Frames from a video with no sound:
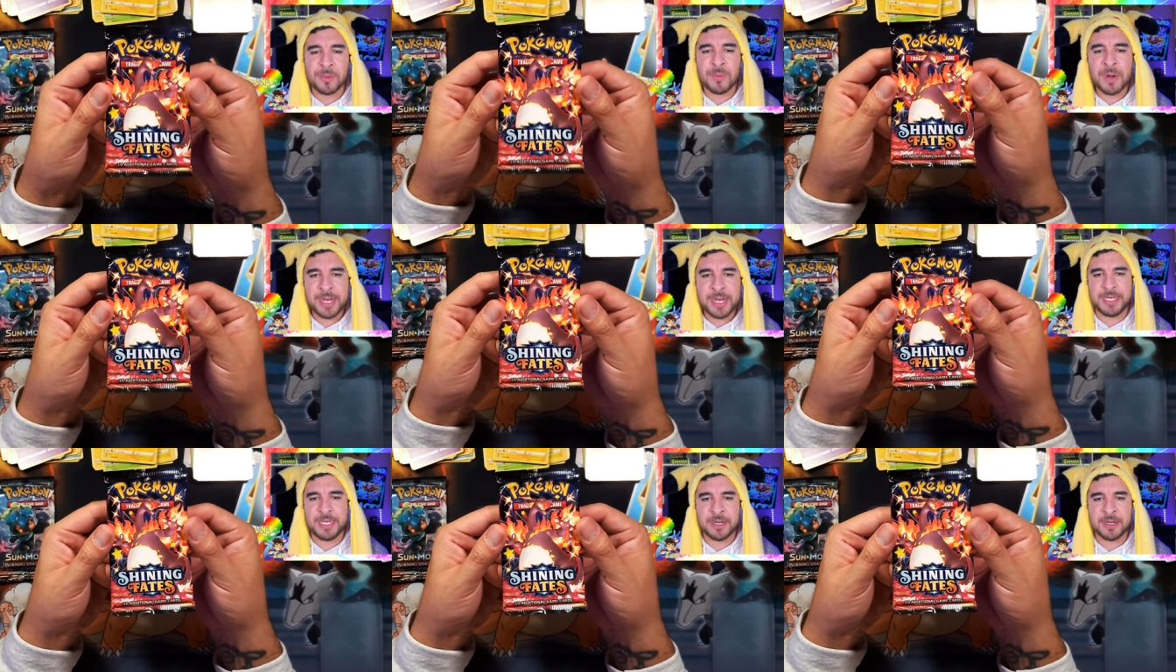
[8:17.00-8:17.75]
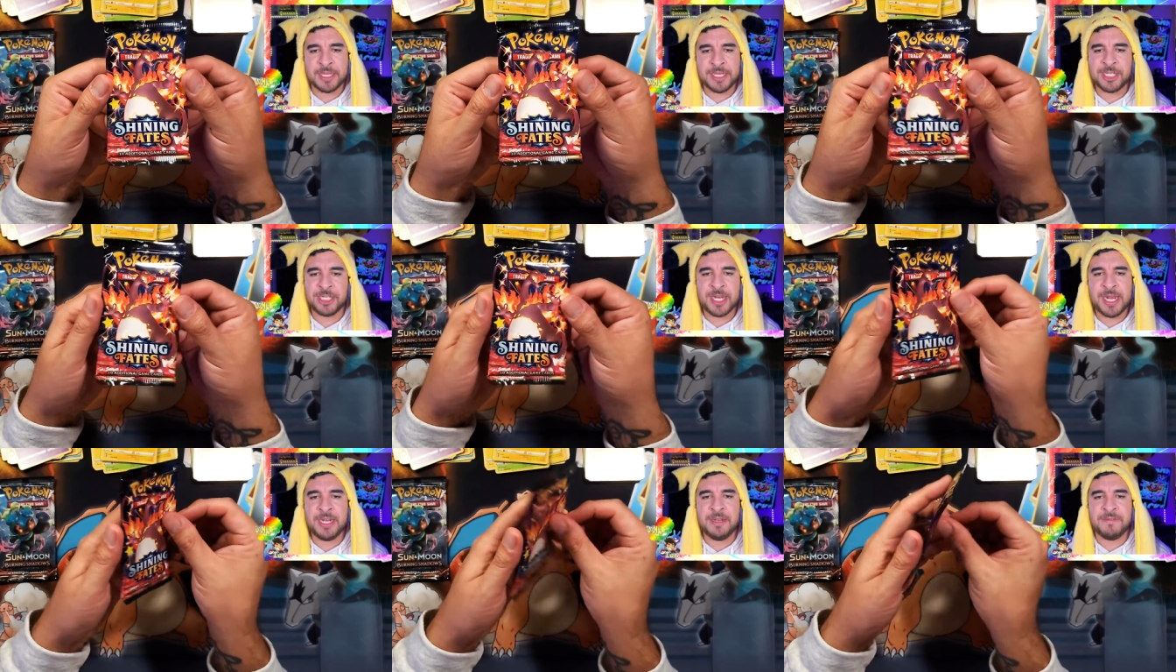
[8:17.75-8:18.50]
right here, this
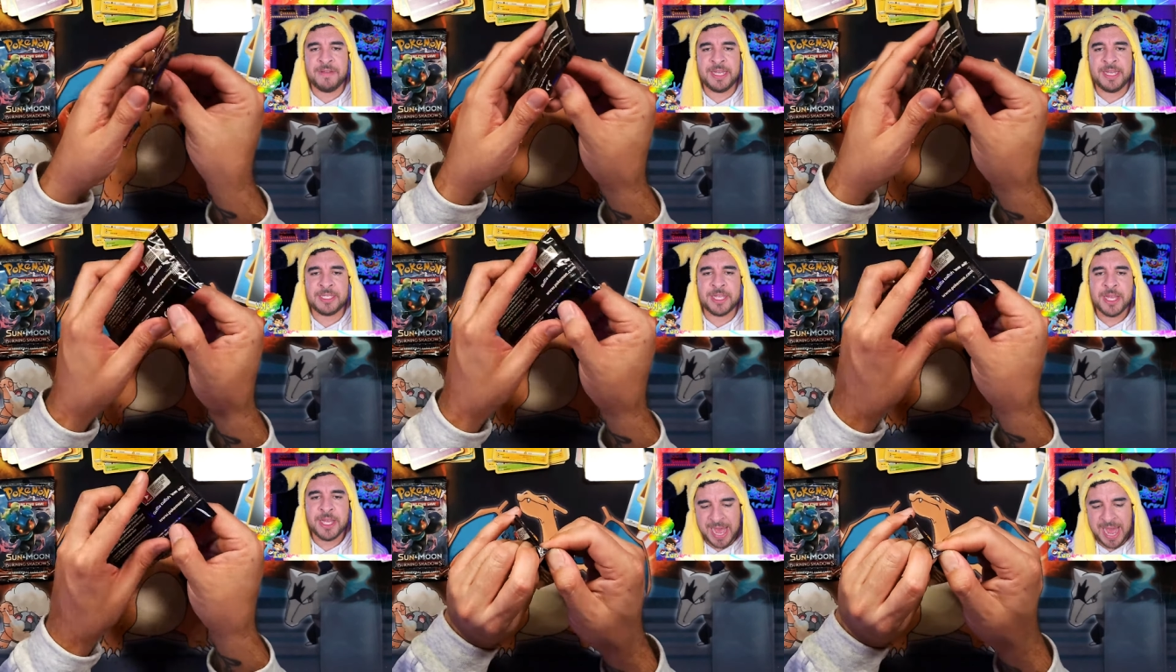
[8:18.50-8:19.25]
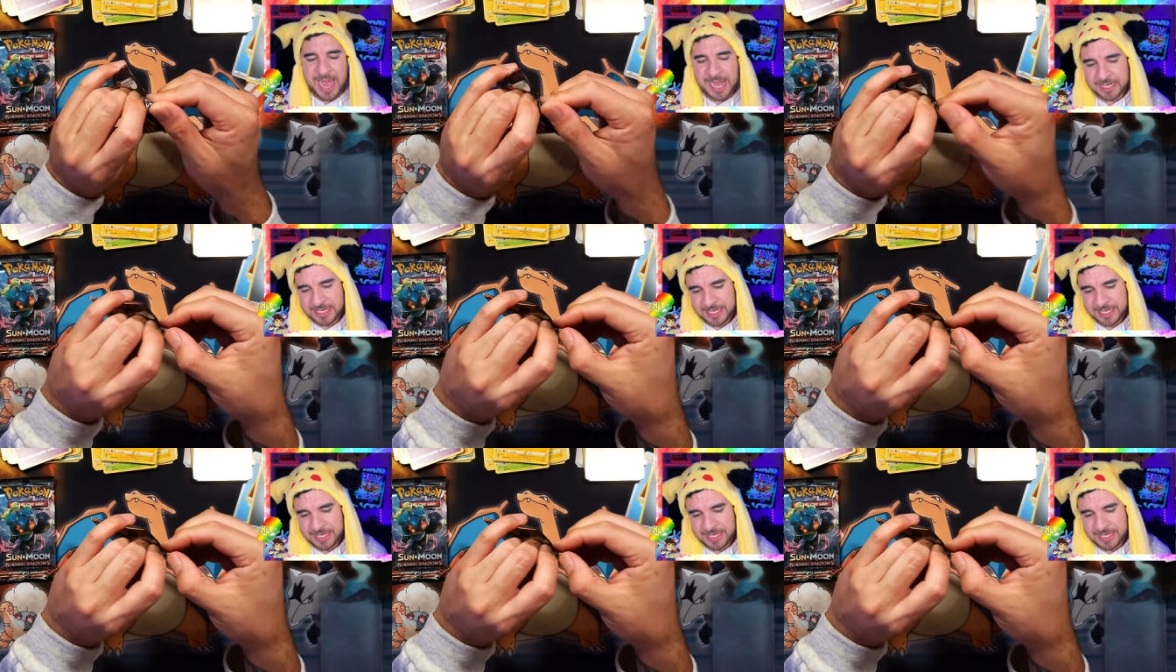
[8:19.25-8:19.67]
Shining Fates pack